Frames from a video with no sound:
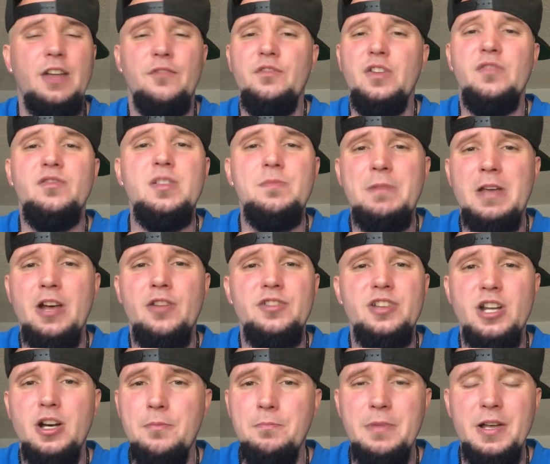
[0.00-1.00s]
a 50-pound
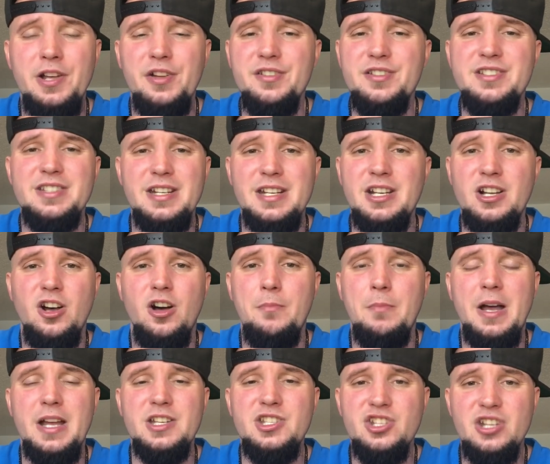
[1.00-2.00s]
dumbbell sitting on
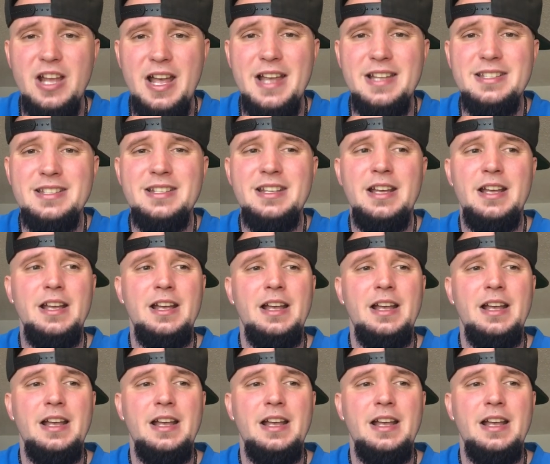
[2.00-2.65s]
my chest.